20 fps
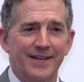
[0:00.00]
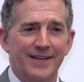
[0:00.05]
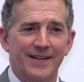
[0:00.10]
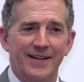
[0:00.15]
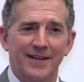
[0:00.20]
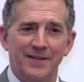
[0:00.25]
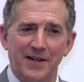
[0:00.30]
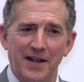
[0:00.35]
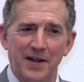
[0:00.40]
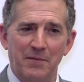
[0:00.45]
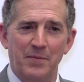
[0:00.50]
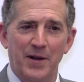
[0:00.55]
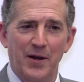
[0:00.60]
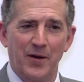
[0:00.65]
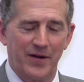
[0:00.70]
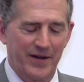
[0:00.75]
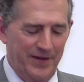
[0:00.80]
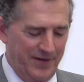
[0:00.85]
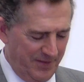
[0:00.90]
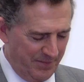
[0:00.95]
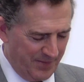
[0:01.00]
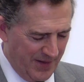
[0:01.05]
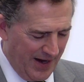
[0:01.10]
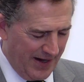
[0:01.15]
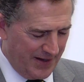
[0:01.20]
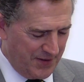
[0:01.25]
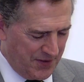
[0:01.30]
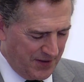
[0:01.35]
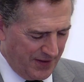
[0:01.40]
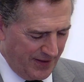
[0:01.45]
and they bury them
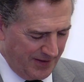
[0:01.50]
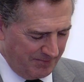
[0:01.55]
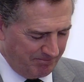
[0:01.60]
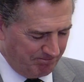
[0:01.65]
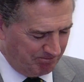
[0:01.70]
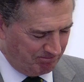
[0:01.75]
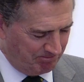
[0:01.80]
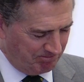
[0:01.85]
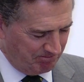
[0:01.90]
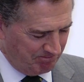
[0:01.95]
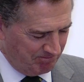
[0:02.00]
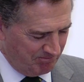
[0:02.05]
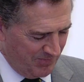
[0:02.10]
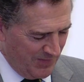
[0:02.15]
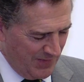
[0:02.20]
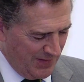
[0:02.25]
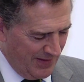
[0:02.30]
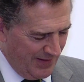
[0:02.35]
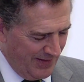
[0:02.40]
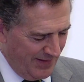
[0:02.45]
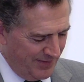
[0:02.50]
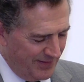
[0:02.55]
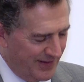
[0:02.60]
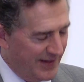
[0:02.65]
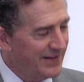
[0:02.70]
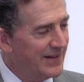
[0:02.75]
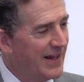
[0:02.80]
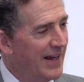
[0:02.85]
nicely. Then